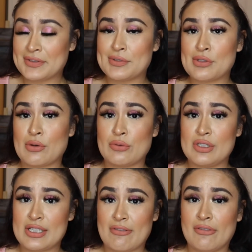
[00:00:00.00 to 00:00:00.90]
so
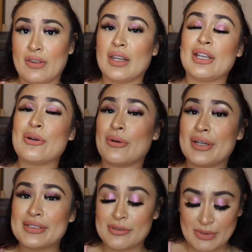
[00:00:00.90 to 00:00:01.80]
definitely
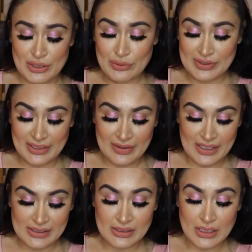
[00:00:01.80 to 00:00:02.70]
going to be using
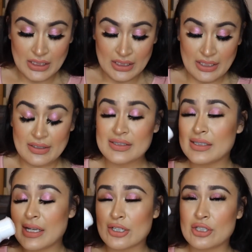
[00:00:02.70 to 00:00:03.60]
this. And this
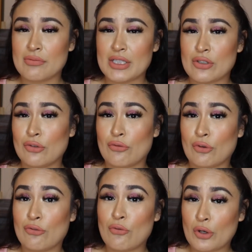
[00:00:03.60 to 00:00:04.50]
is actually retailed for
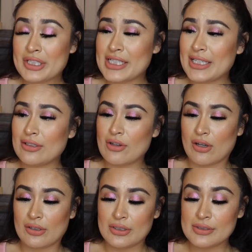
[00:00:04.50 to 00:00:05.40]

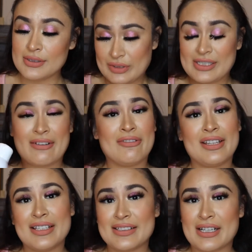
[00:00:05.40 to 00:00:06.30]
$14. I'm
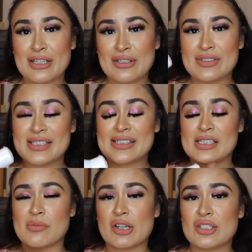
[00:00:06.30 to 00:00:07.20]
definitely excited to use this,
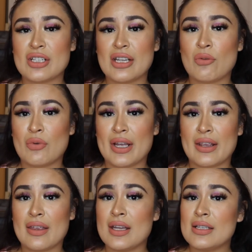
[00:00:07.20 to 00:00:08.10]
especially
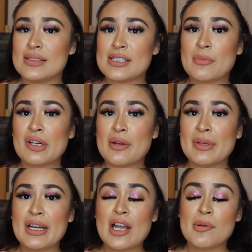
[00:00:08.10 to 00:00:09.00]
with summer
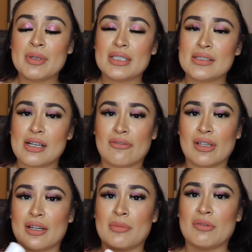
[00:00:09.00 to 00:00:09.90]
coming up. It's
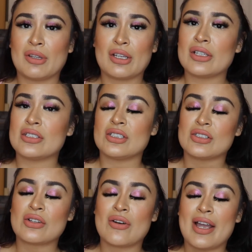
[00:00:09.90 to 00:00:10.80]
definitely going to be really good to
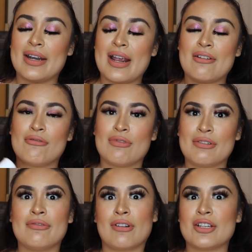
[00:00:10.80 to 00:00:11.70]
just go ahead and
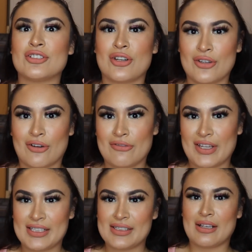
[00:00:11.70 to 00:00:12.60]
refresh your
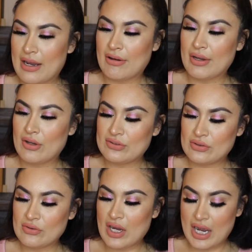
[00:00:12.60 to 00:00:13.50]
face. Now I
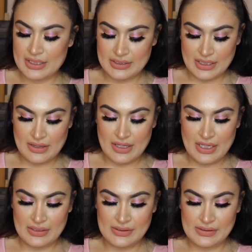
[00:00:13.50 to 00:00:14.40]
also got
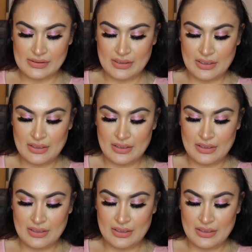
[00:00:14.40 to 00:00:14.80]
this